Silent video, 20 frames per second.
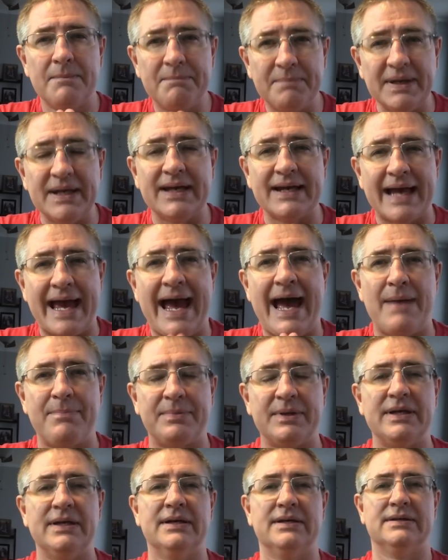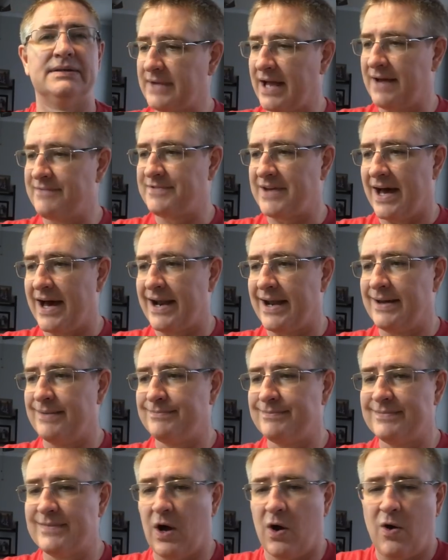being happy. I've got
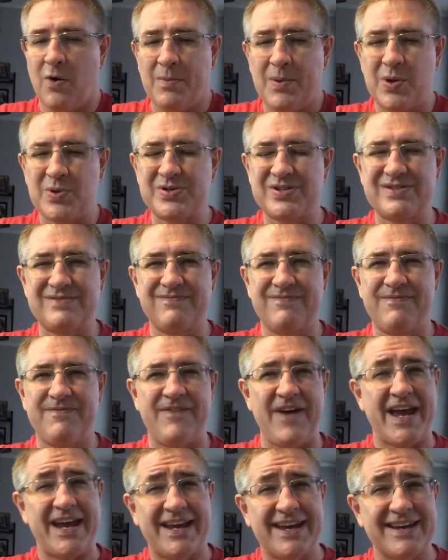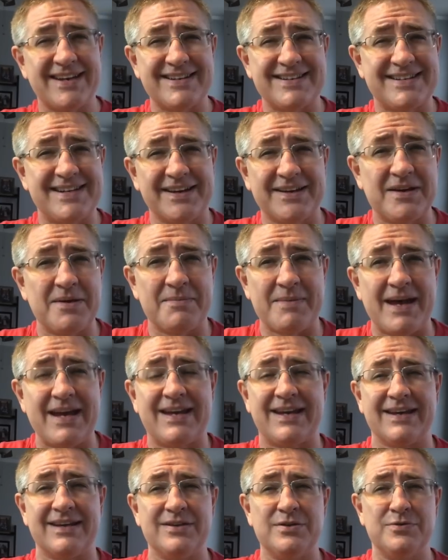to almost fake it till you
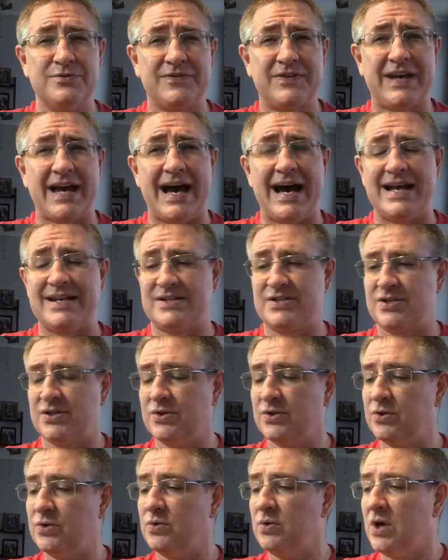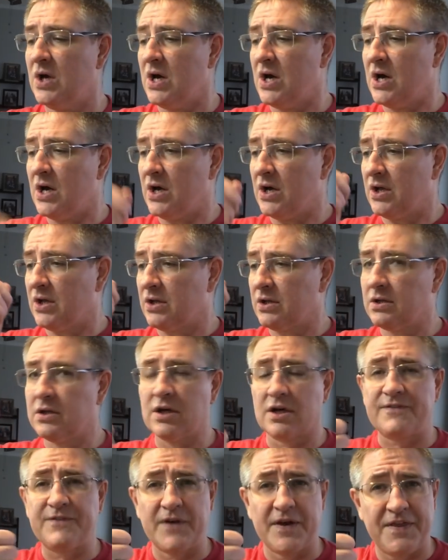make it. You've got to
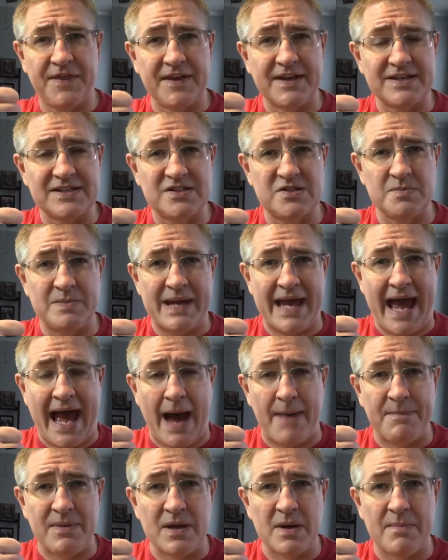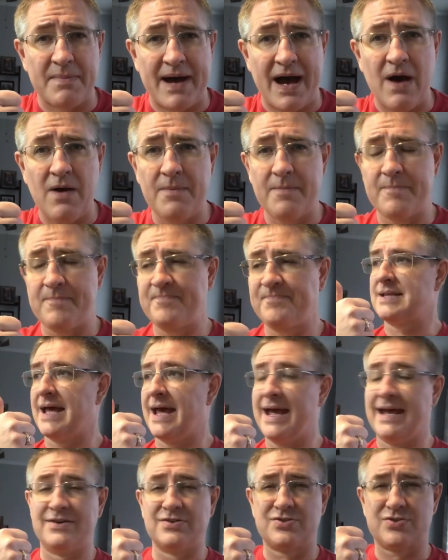look for things to be happy about.
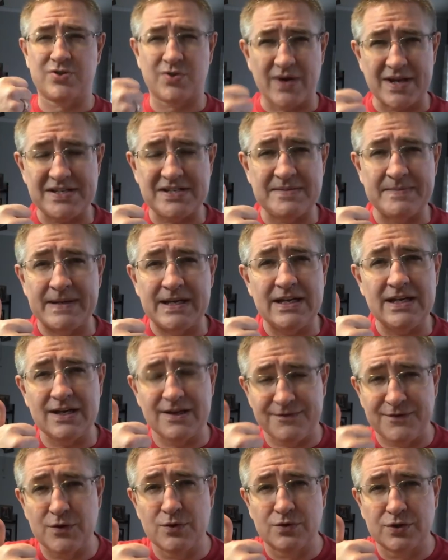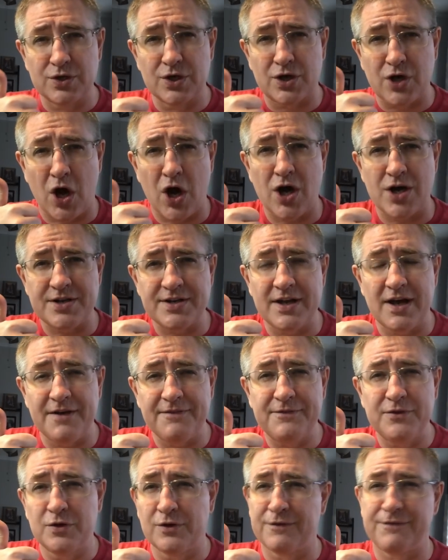And trust me, if you look hard enough,
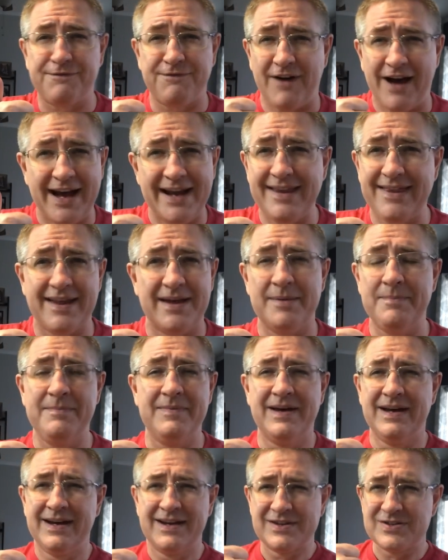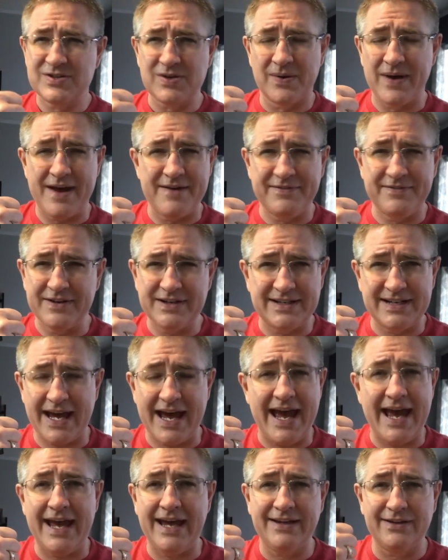you'll find them. So every
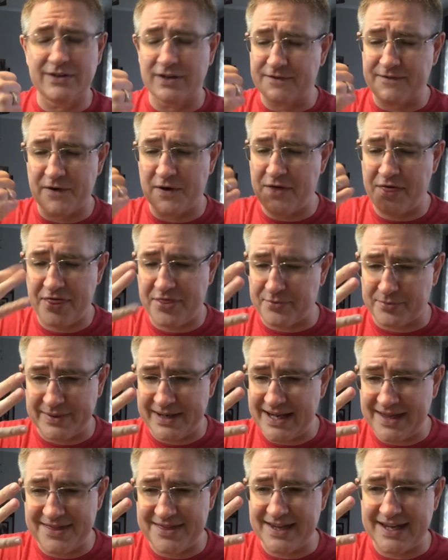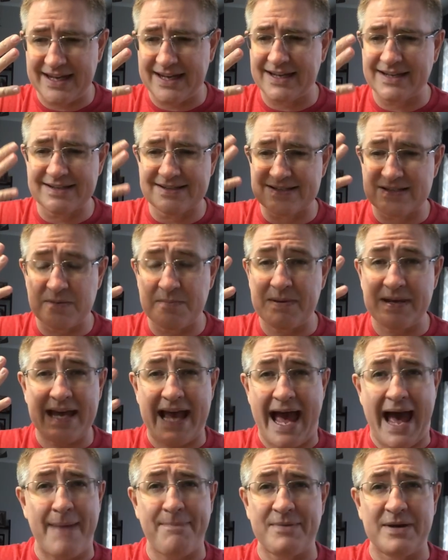day, look for three things to be
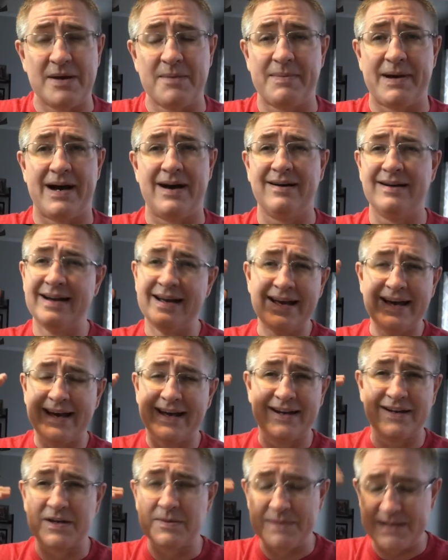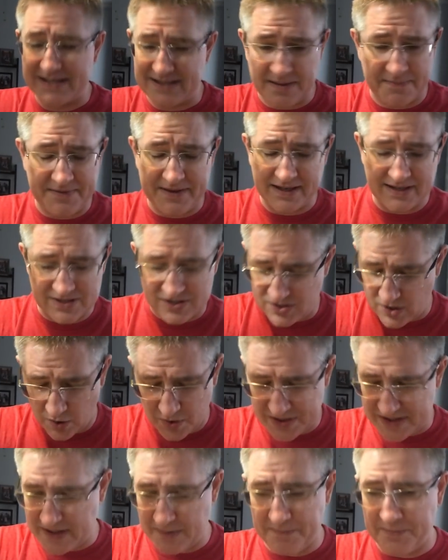happy about. And it could be something so
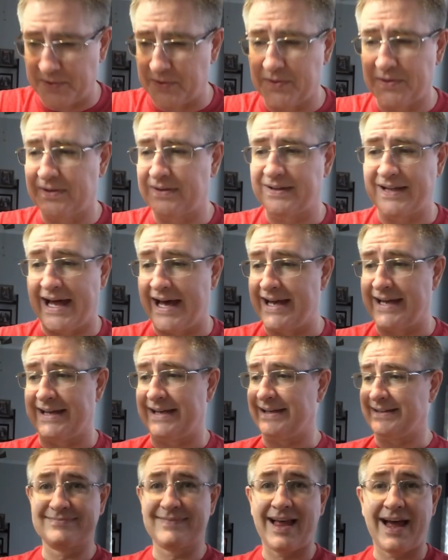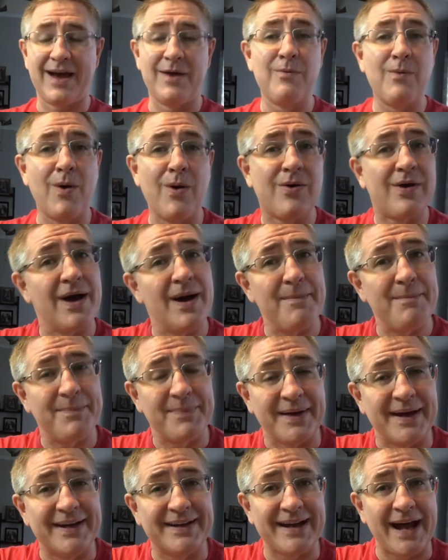simple like, I woke up
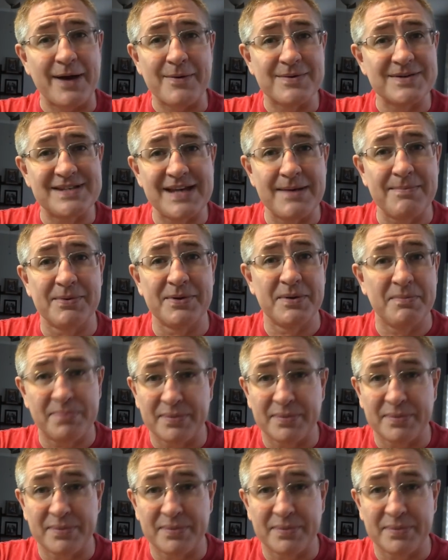and I was able to